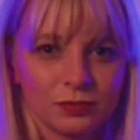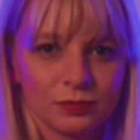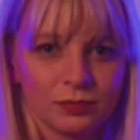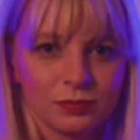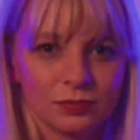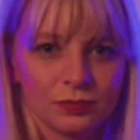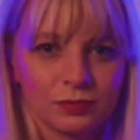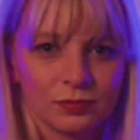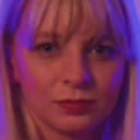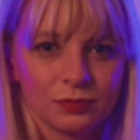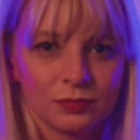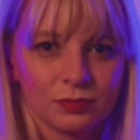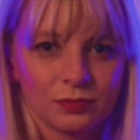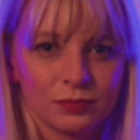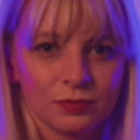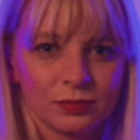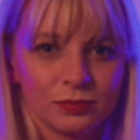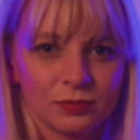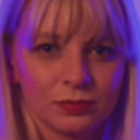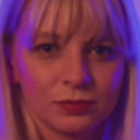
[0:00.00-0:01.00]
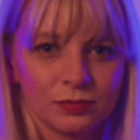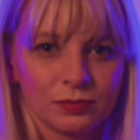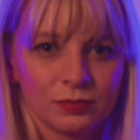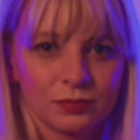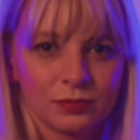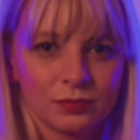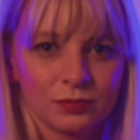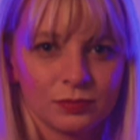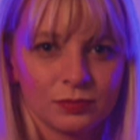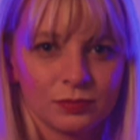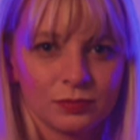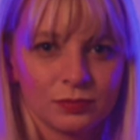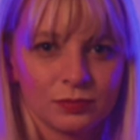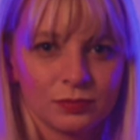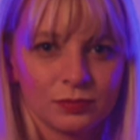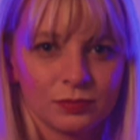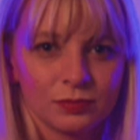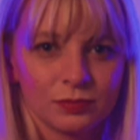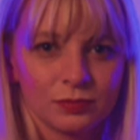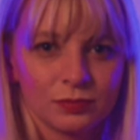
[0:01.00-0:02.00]

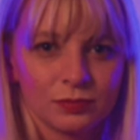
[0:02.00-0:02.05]
(not speaking)